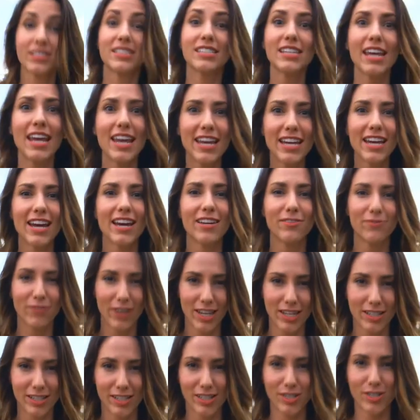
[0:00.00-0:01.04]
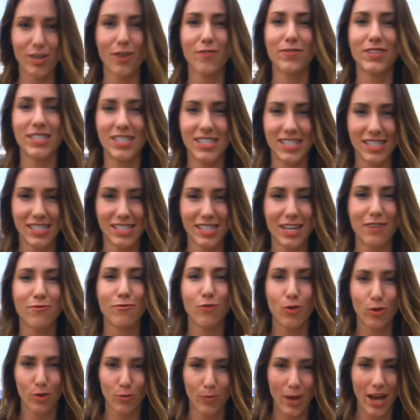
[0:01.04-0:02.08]
Take advantage of the Disney
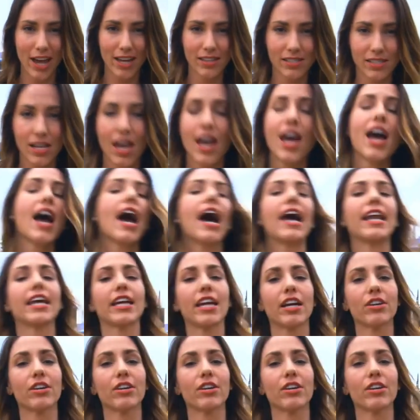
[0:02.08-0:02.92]
Photo Pass, and I